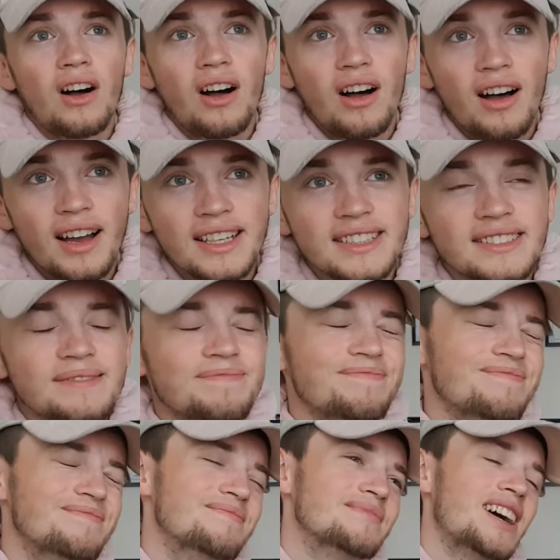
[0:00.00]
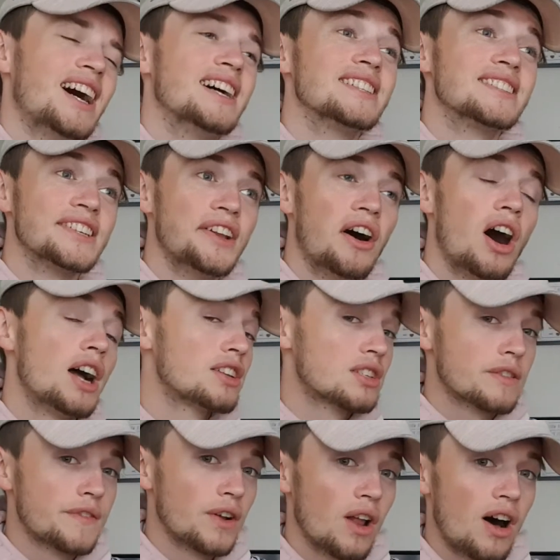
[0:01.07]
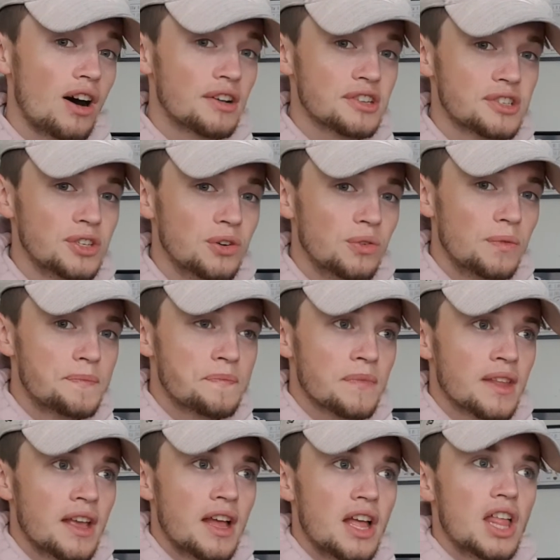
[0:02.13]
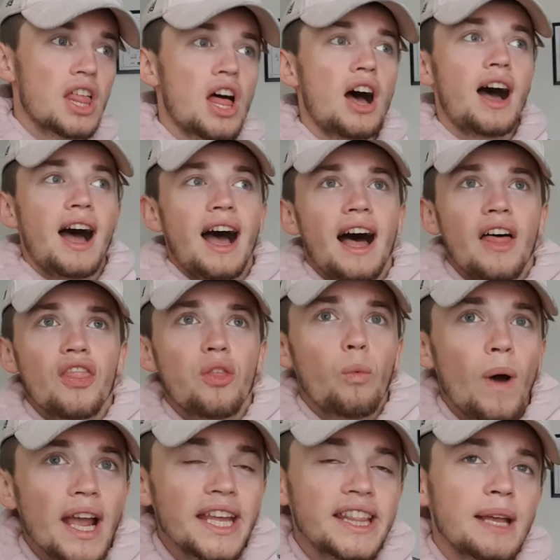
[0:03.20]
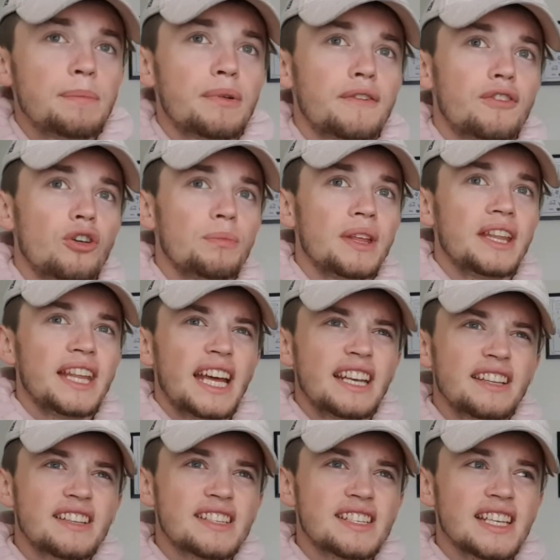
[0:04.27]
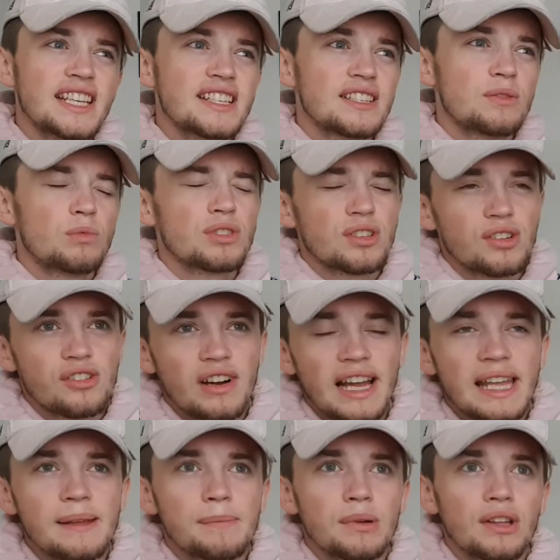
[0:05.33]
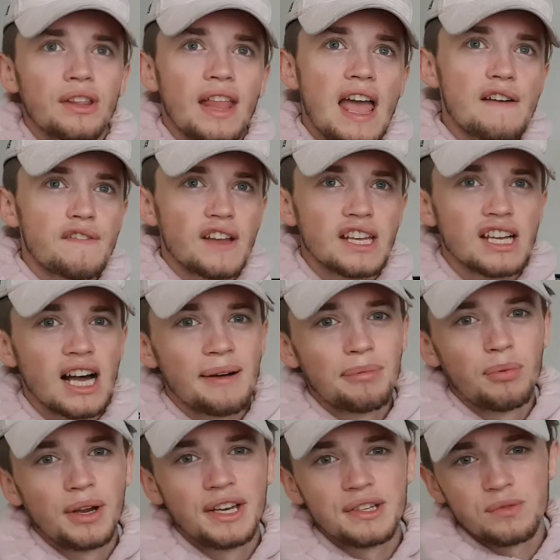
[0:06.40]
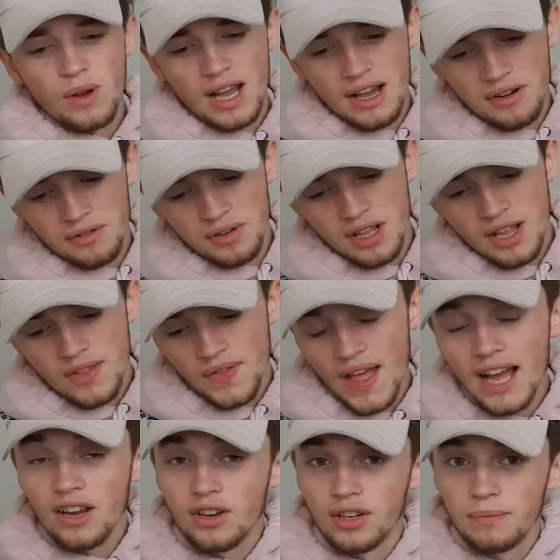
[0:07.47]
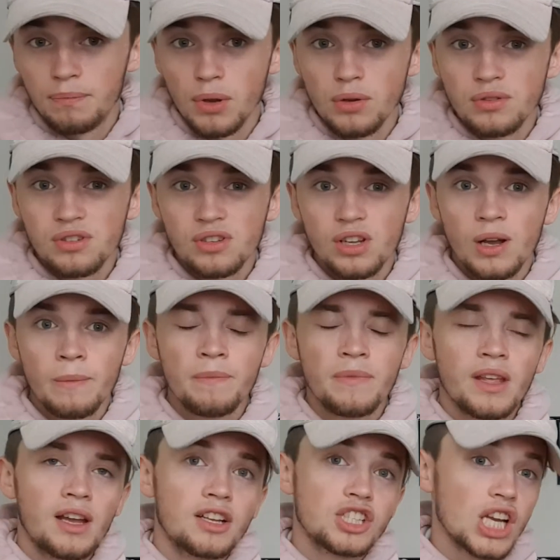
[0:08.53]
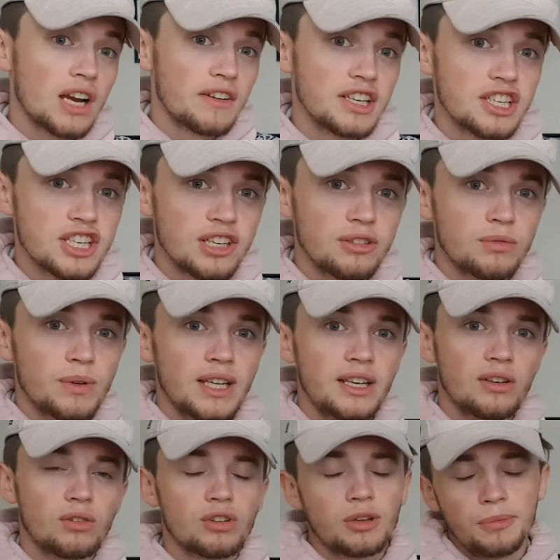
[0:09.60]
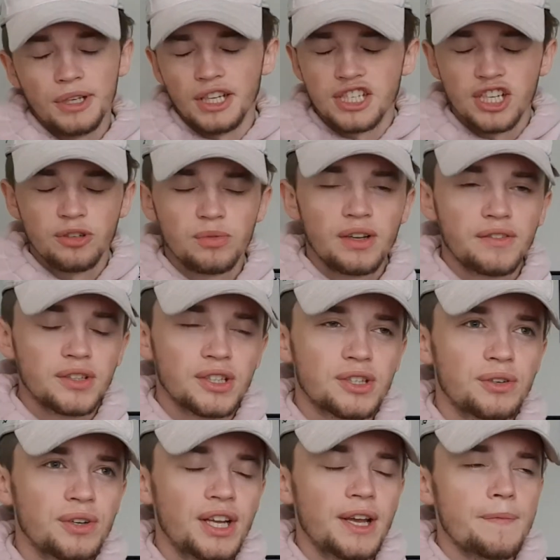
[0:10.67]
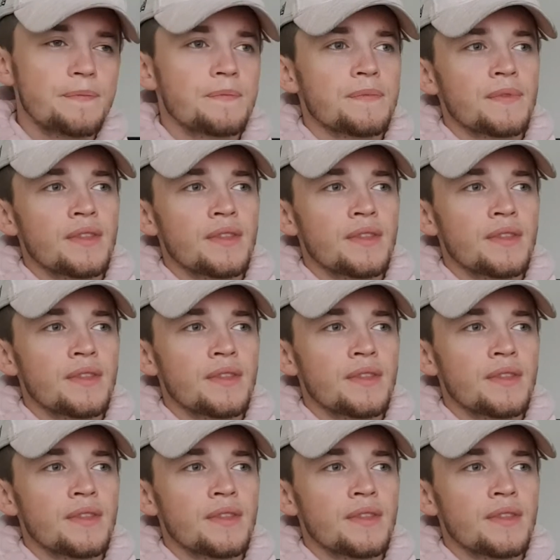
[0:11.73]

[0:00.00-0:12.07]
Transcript: I don't know. I just feel like Arsenal, the way they performed near the end of the season wasn't great, but FA Cup win as well, that could boost them. Charity Shield win, or Community Shield, whatever you want to call it.